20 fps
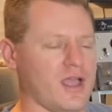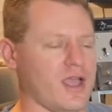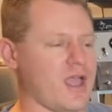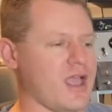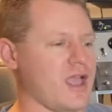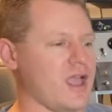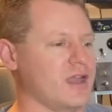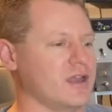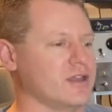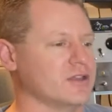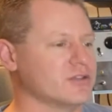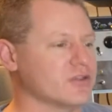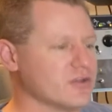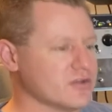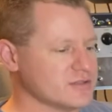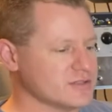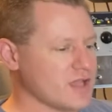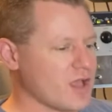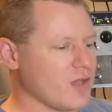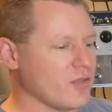And it
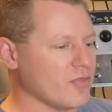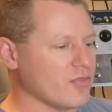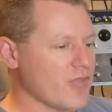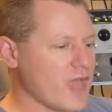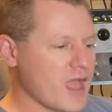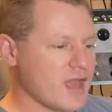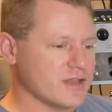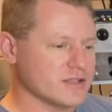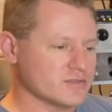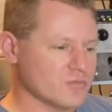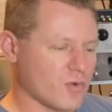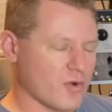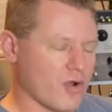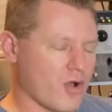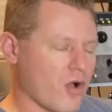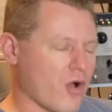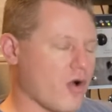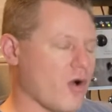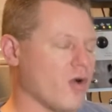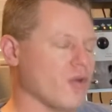turns out that is where
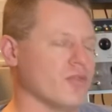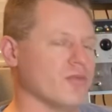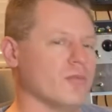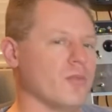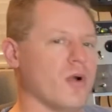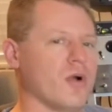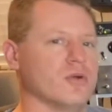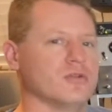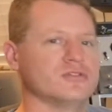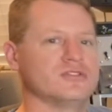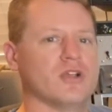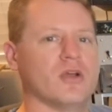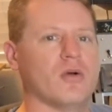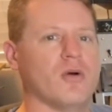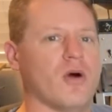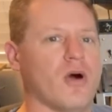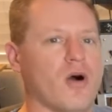all the mojo,